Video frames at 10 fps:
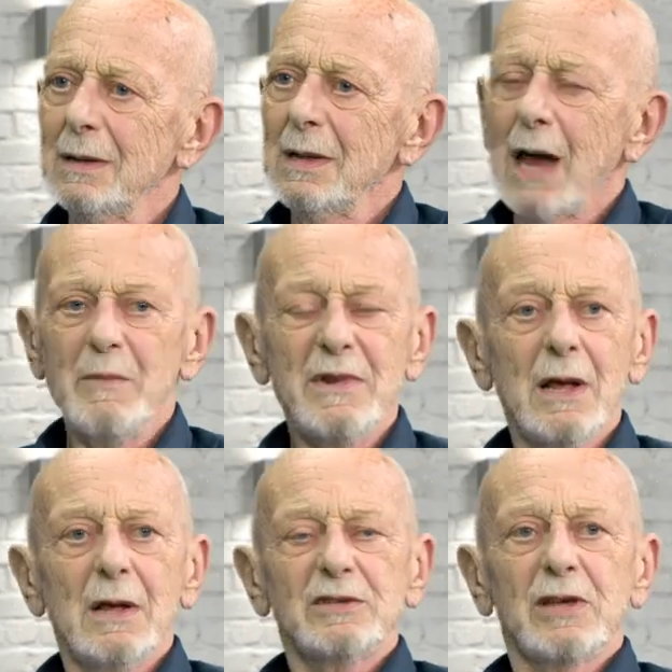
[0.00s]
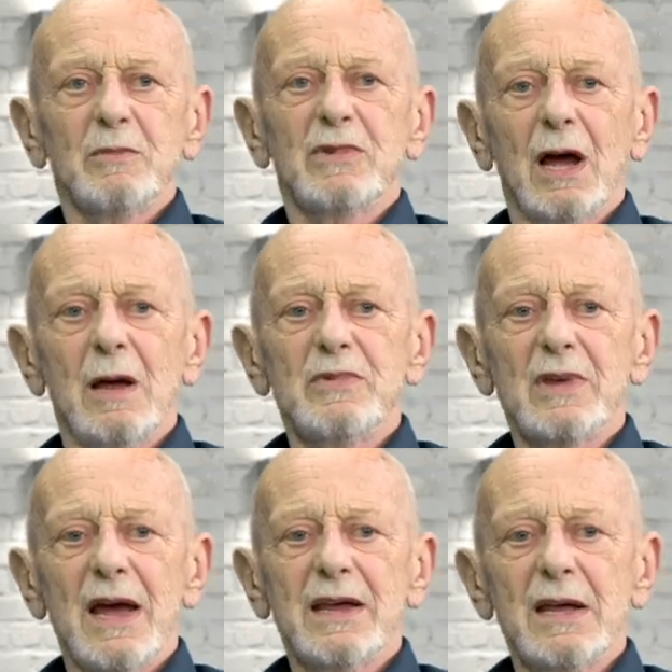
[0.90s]
I mean, sometimes
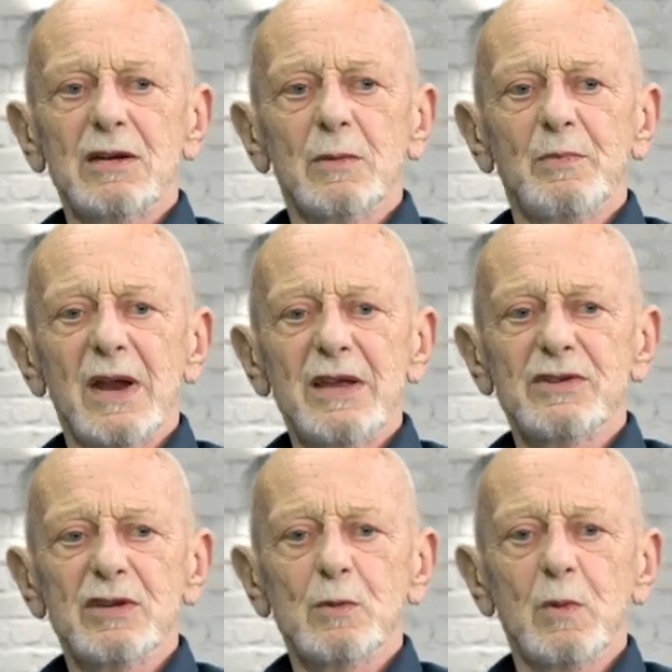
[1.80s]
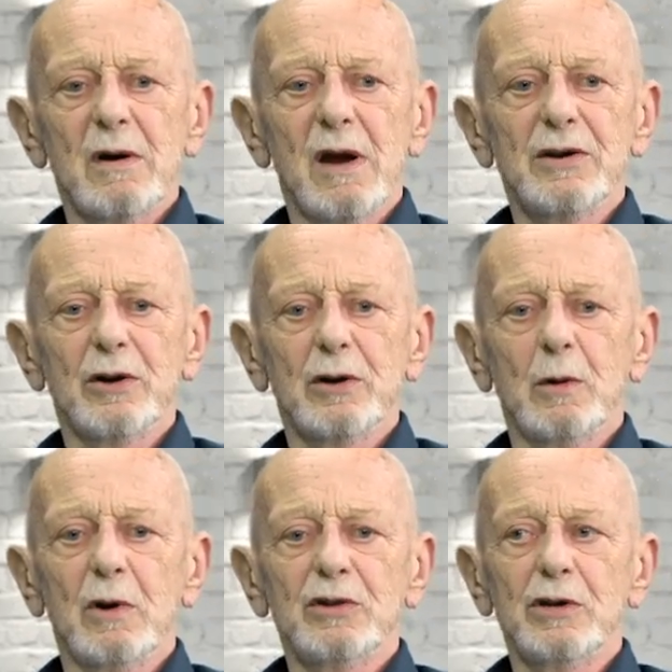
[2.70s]
I get to places where I don't know
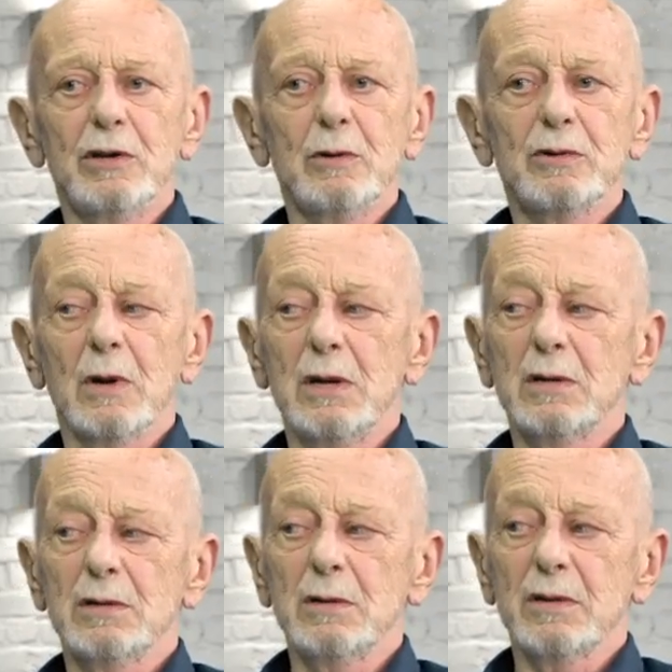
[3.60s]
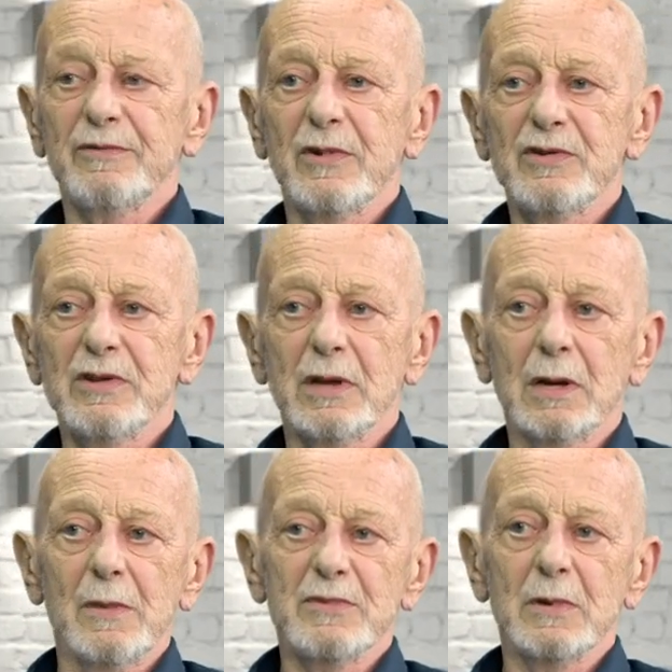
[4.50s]
what to do, so I just do the first thing that
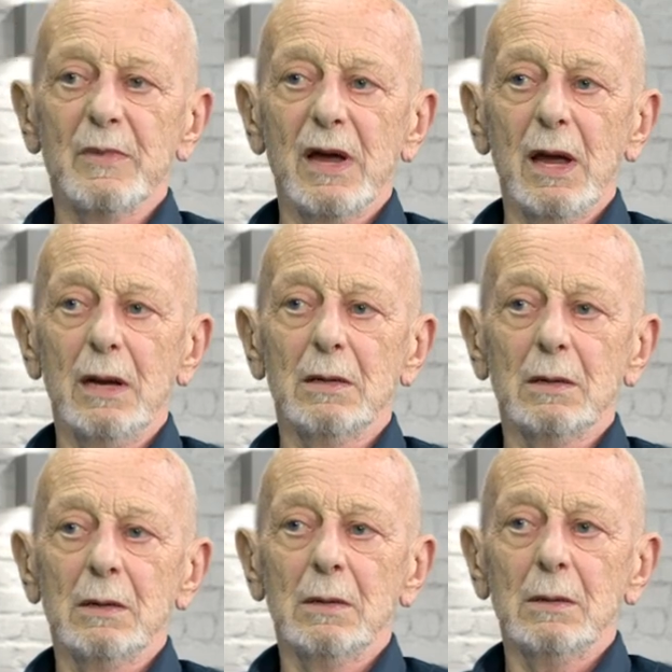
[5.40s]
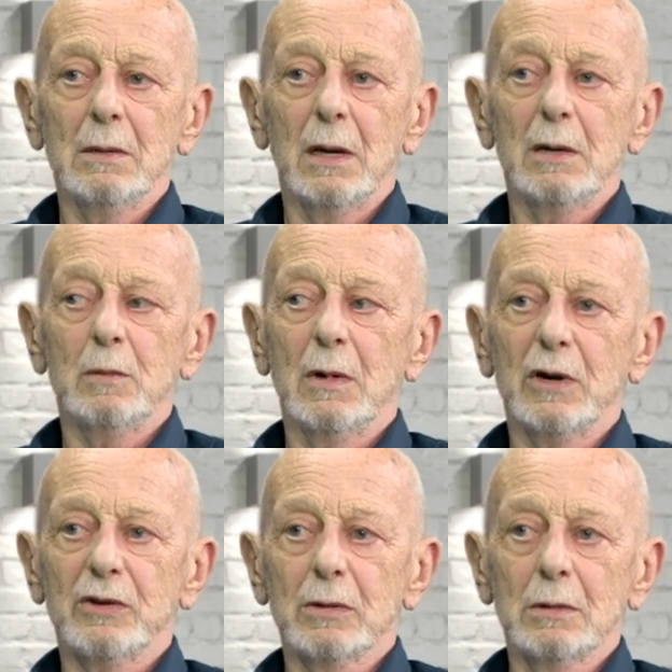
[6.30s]
comes in my head, and it
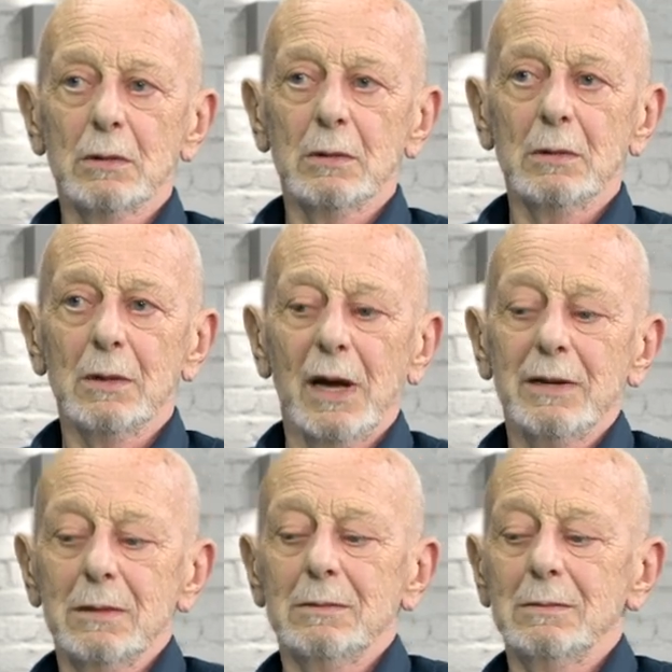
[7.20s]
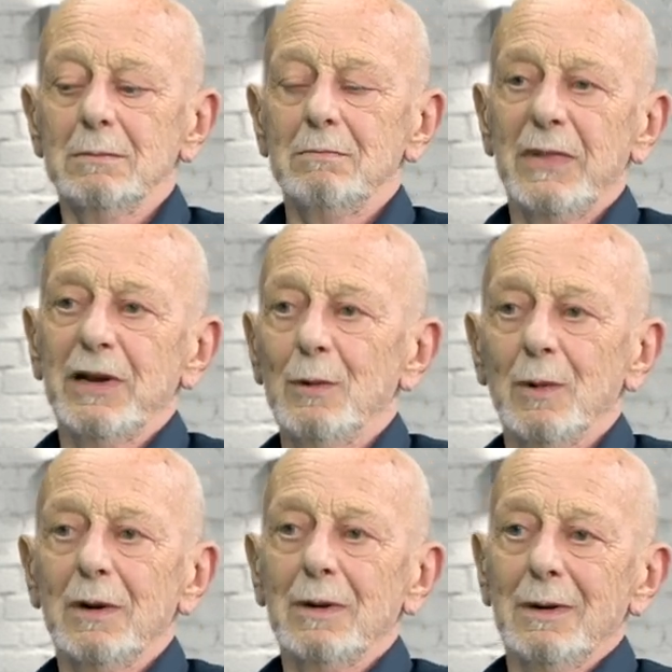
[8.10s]
works. I can make it
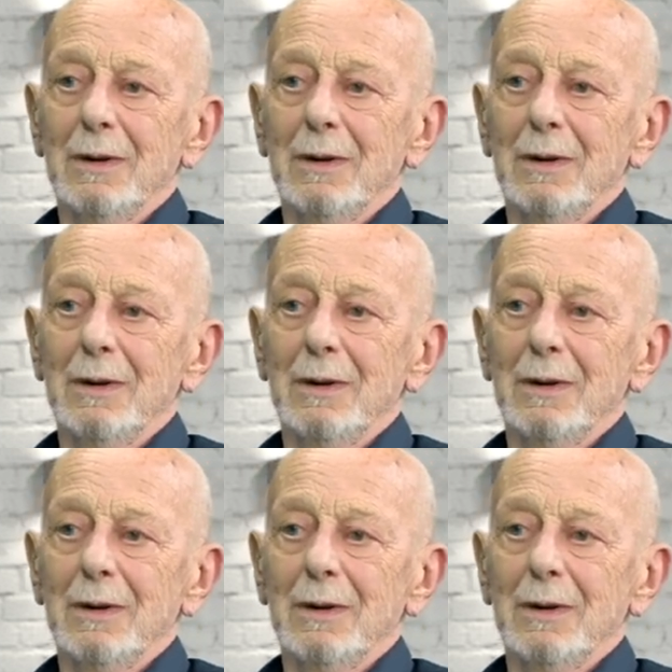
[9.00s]
work.